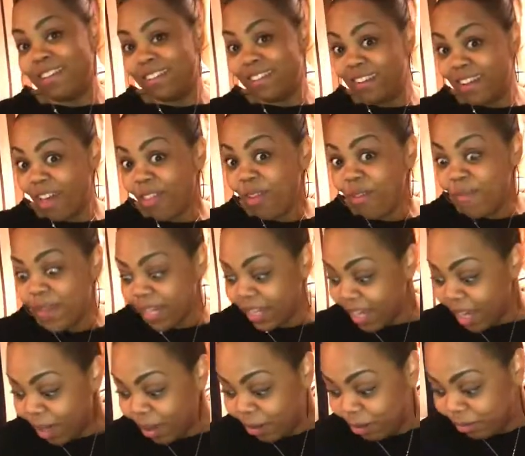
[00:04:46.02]
in another
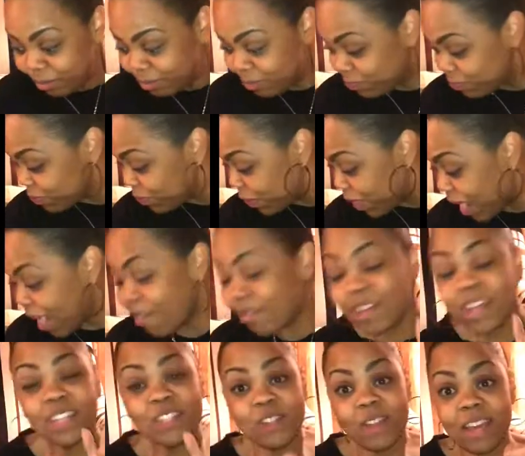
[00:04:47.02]
video,
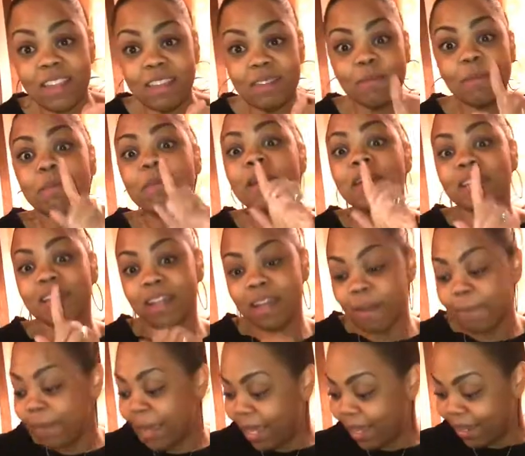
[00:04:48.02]
after I try them, I'm gonna
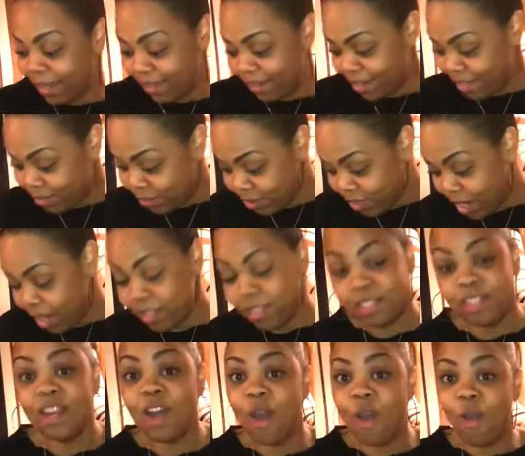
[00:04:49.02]
come back and let you
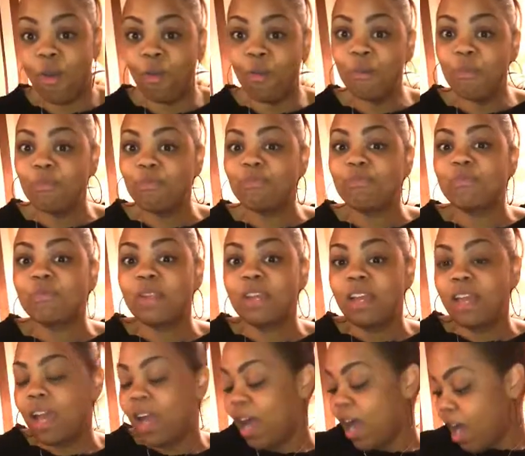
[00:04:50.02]
guys know
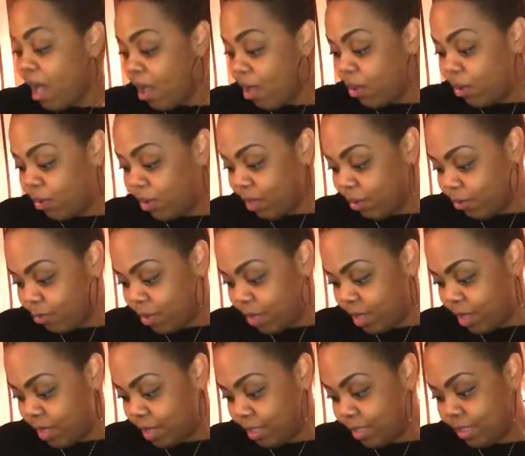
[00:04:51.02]
how it
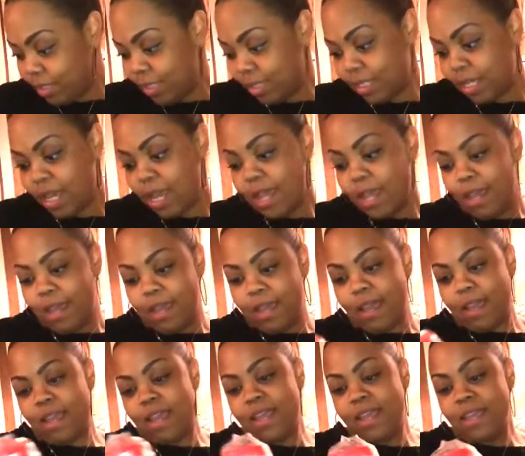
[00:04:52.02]

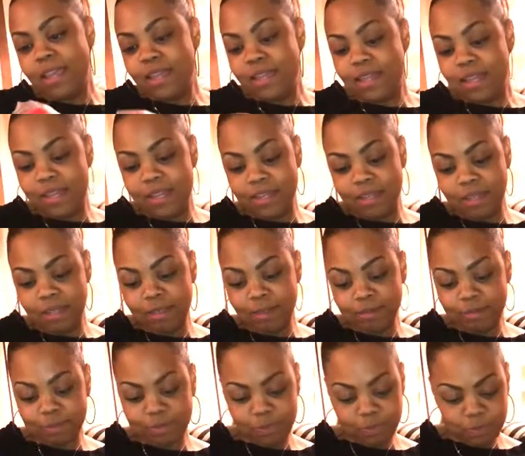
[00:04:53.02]
was. And
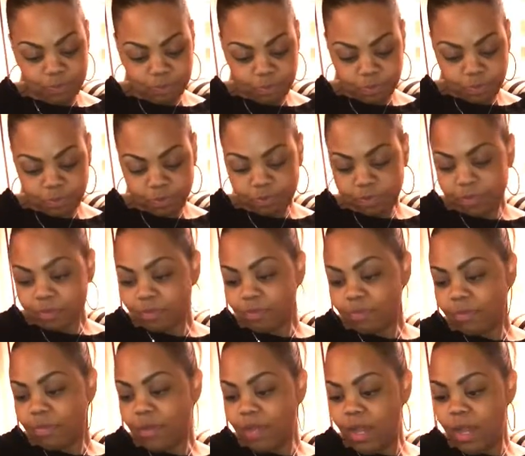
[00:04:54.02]

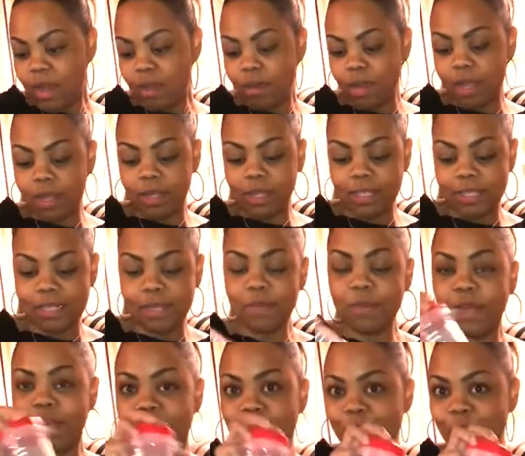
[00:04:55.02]
okay, they
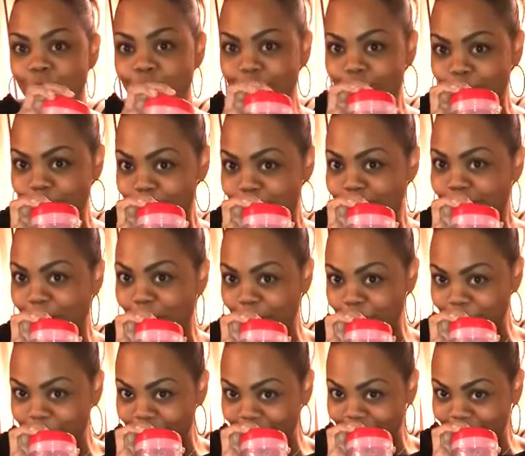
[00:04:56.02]
sent me a cute little
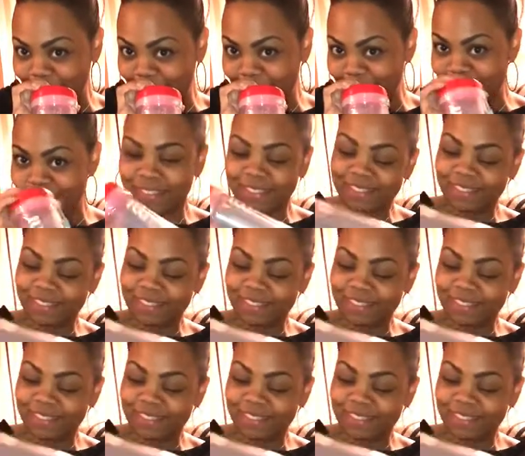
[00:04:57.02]
tumbler